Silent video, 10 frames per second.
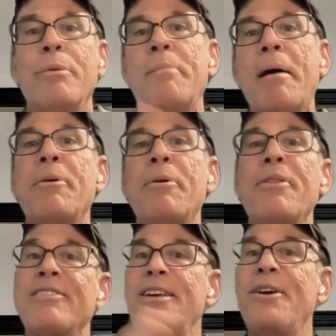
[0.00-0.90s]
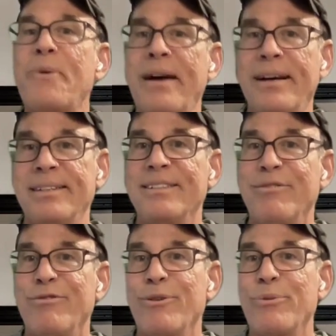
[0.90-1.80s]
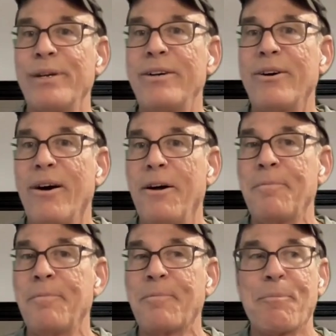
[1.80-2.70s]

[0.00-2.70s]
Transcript: Remember the sequence for recall.